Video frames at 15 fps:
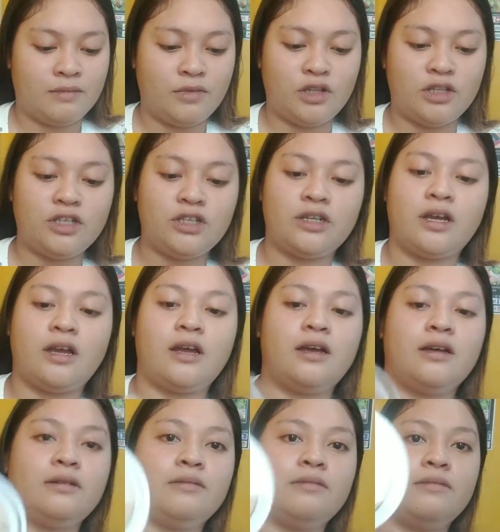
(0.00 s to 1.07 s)
Manis
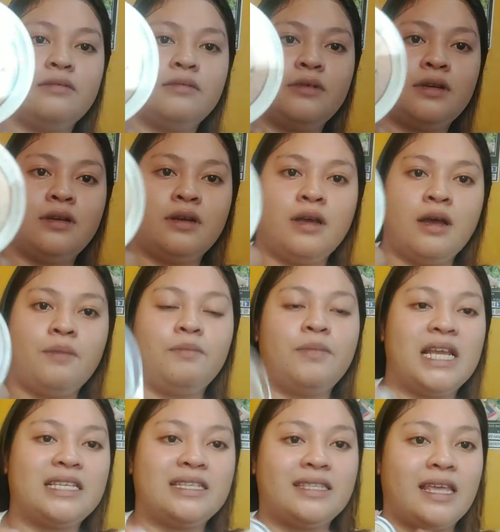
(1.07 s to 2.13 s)
siya.
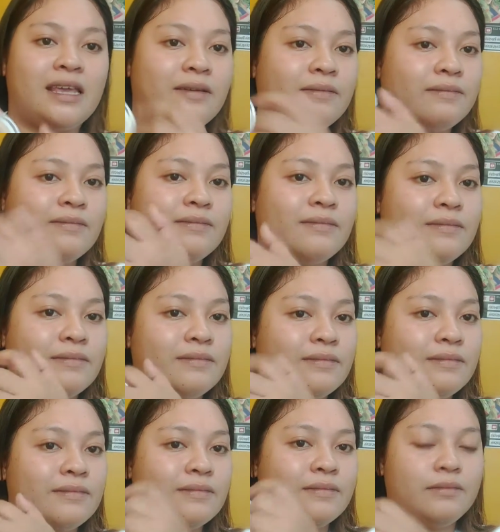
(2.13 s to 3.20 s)
Plastic.
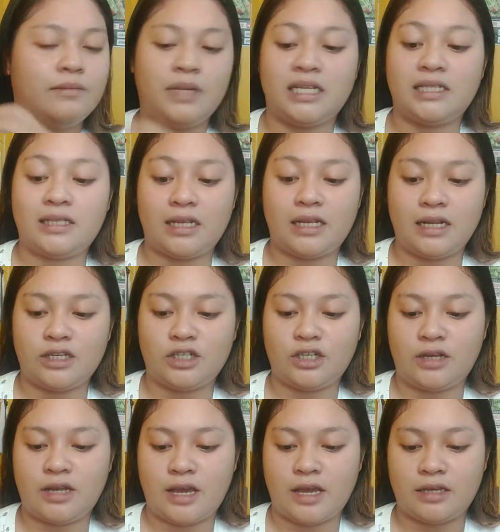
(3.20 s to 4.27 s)
Plastic lang
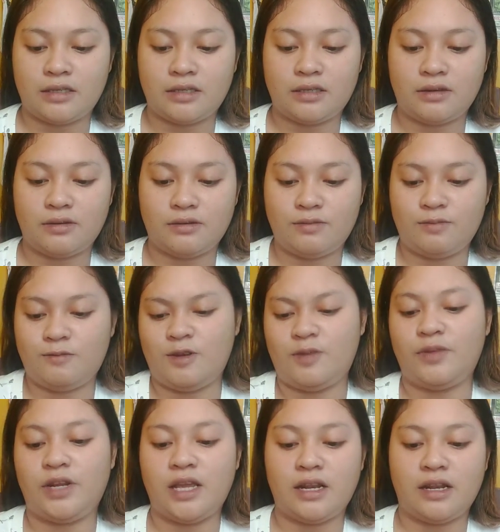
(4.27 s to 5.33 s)
siya, guys. So,
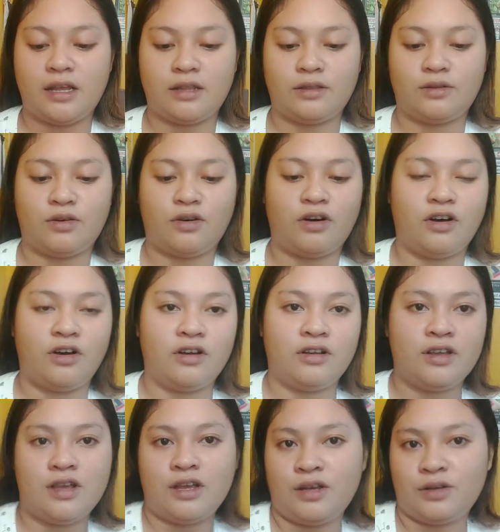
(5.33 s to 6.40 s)
abrihan na to.
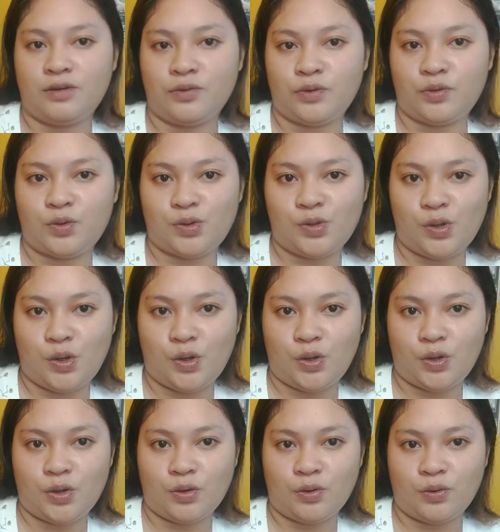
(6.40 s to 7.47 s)
See?